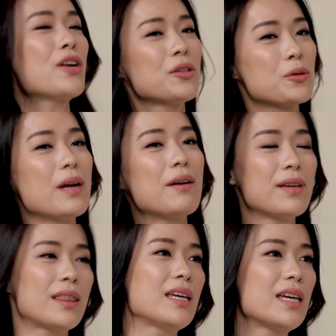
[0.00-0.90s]
try to do
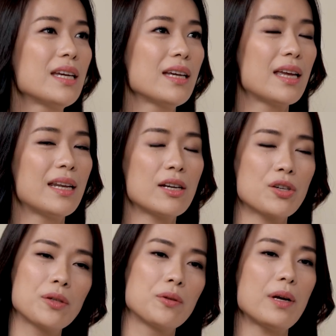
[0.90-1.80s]
everything, and then
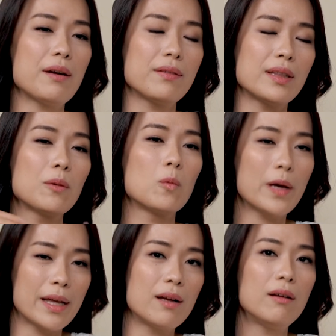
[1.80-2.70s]
I try to do
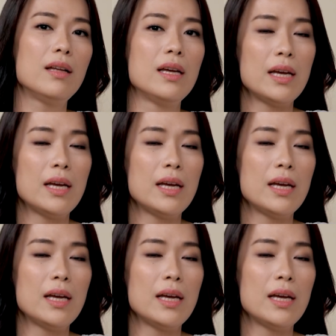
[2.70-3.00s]
everything well.